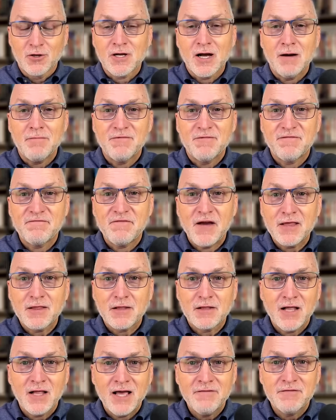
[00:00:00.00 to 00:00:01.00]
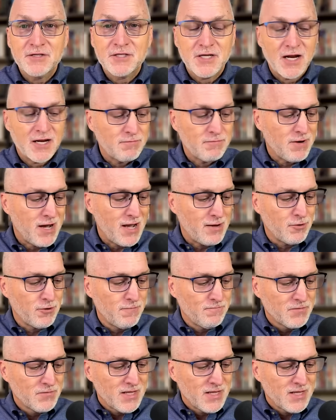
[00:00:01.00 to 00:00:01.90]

up Faith Life Study Bible,